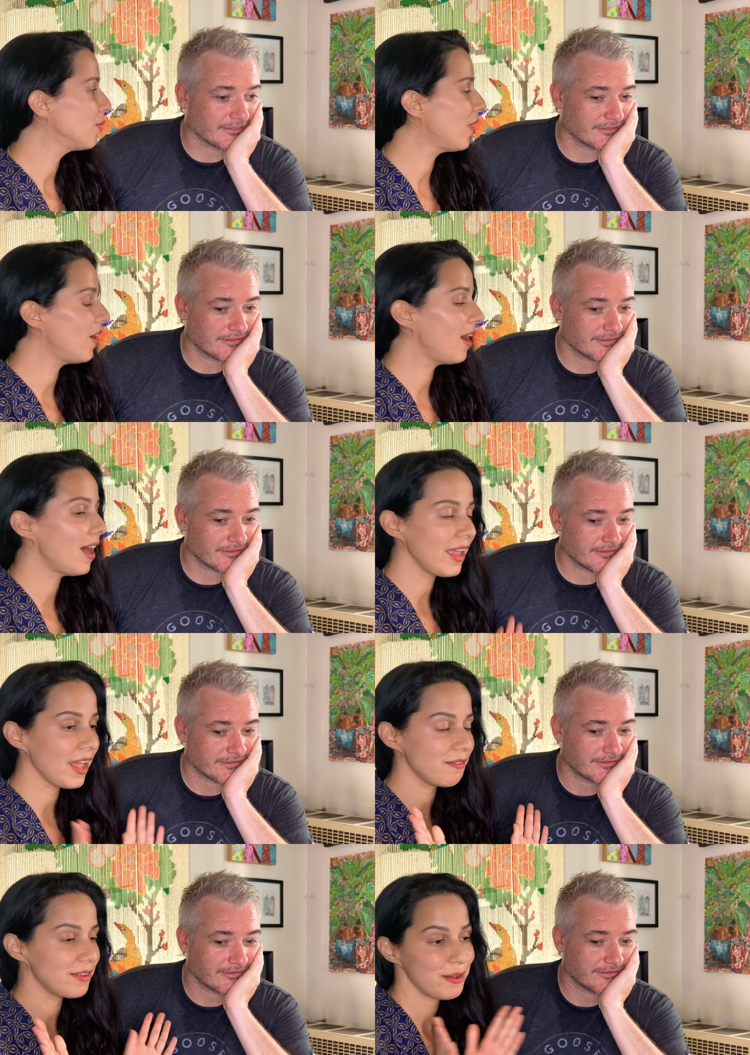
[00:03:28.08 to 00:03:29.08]
Speaker 1: Well, I
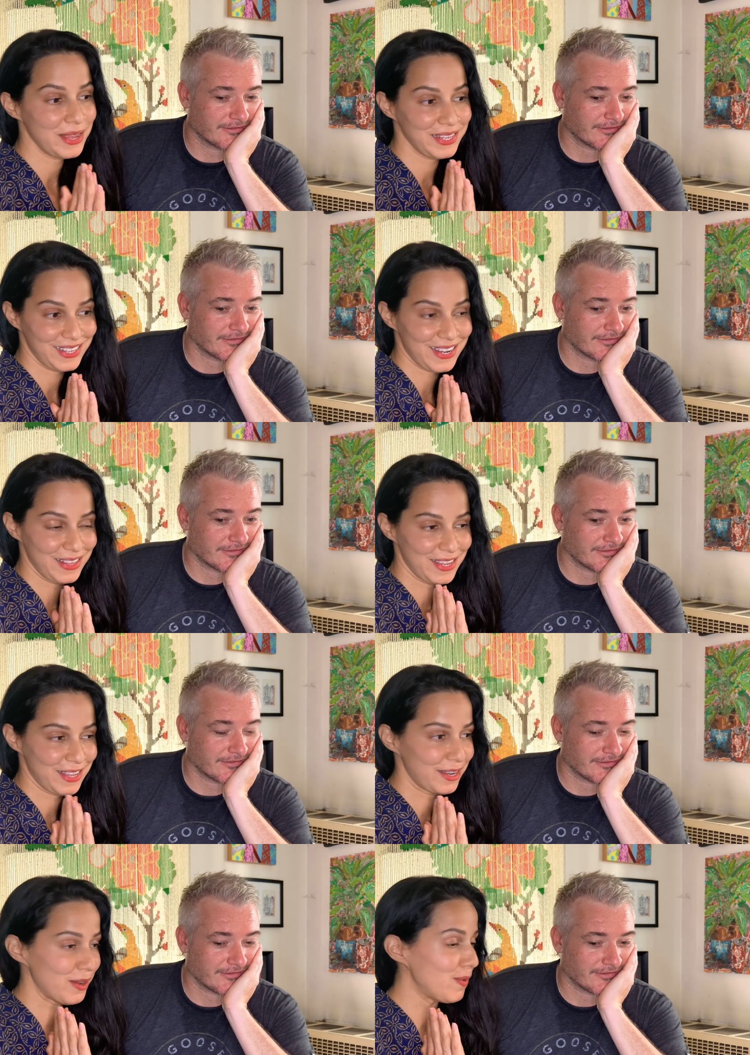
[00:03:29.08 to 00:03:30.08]
have an amazing
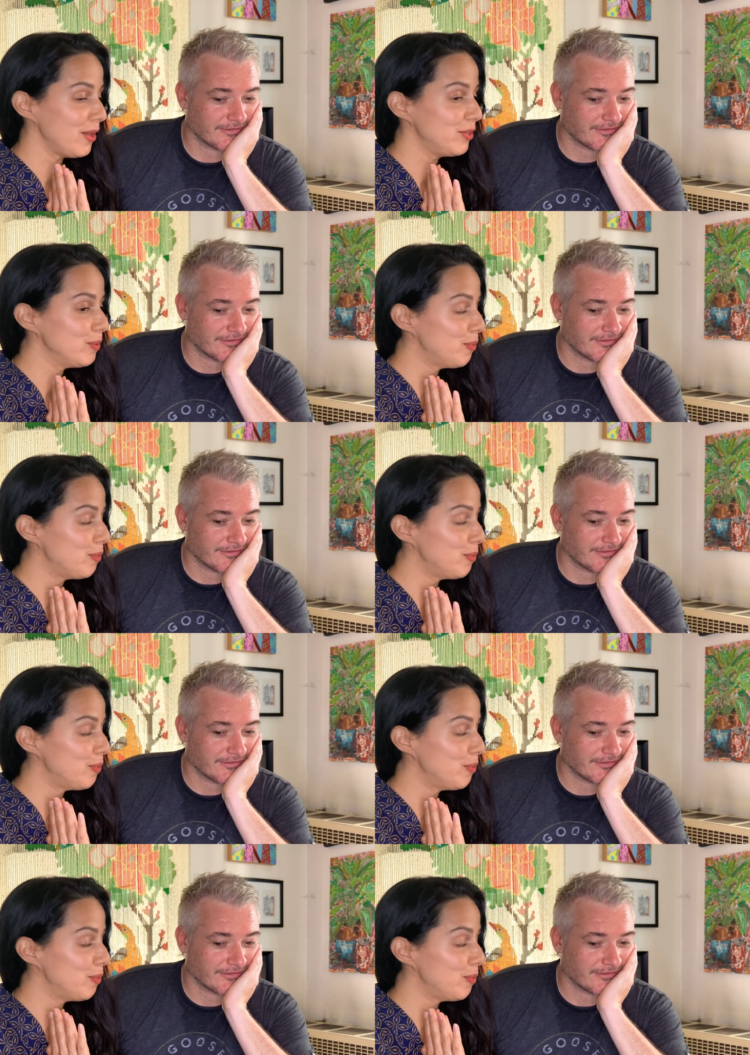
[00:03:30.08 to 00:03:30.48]
idea that I wanted to